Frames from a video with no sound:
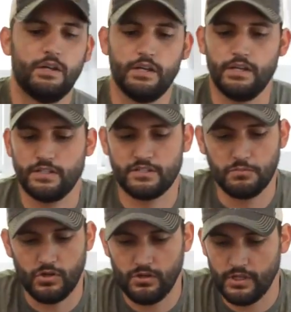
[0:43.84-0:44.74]
a
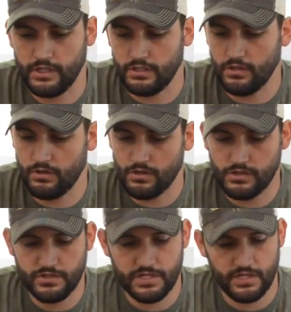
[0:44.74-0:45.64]
small and
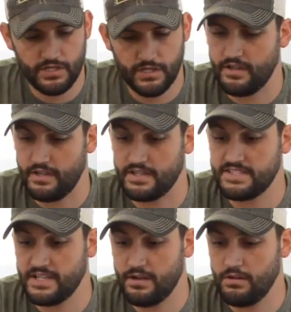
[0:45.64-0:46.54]
large
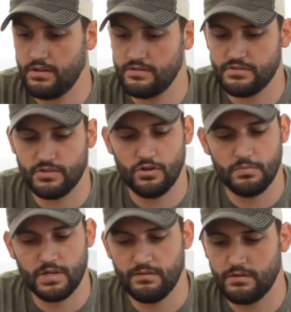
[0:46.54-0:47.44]
Excel
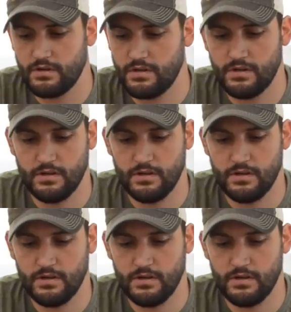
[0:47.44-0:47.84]
scope cover.